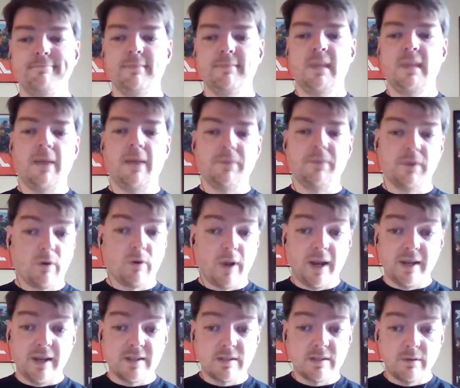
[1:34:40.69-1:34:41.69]
not the
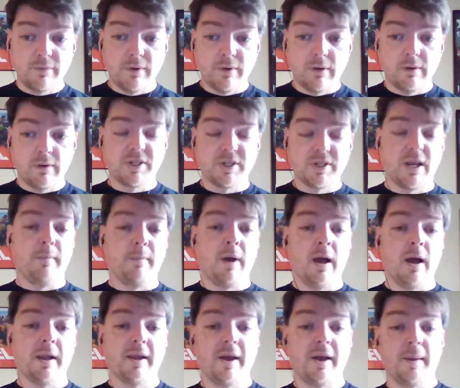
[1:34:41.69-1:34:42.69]
greatest. They're Photoshop
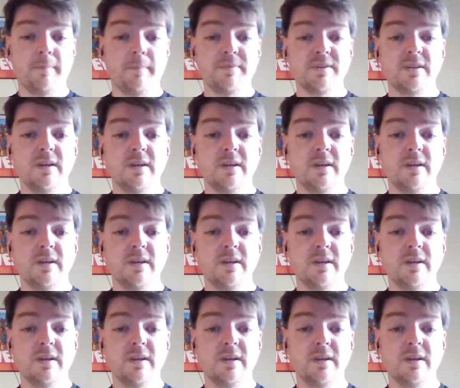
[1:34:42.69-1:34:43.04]
mock-ups.